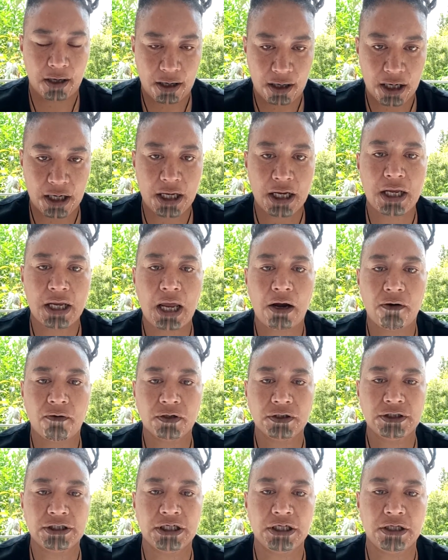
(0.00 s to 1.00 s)
I can
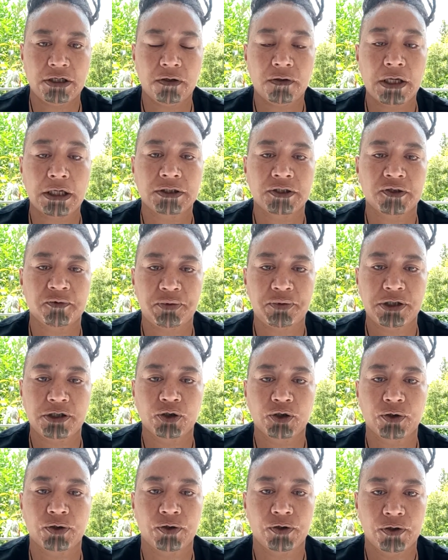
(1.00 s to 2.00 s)
guarantee you that to be
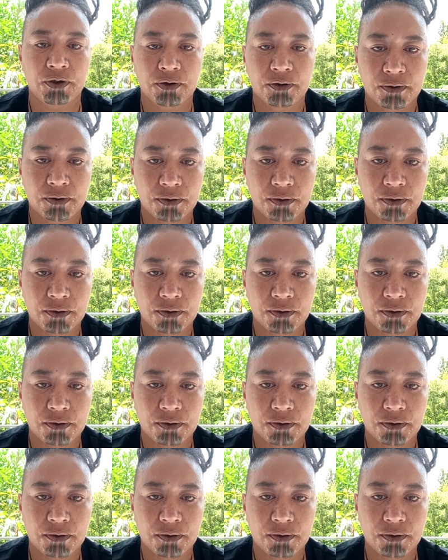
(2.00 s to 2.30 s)
true.